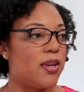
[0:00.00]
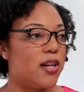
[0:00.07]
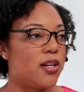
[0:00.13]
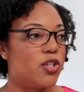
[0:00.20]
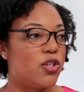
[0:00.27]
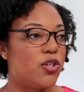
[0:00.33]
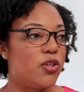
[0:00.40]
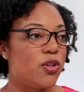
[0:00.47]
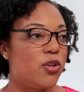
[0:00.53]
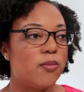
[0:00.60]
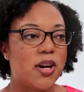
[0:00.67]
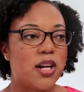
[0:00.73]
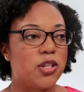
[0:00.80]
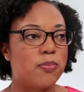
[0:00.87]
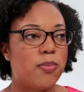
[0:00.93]
there's too
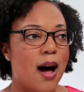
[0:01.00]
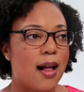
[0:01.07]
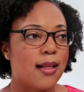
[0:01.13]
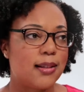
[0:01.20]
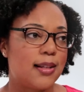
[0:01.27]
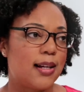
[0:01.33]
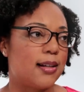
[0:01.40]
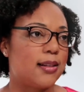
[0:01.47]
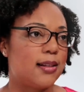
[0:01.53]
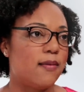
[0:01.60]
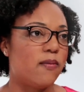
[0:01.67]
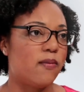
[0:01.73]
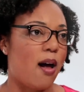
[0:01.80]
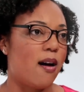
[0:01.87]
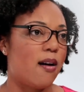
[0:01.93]
much politics
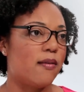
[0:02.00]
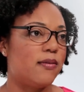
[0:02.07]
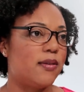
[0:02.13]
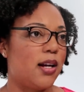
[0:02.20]
involved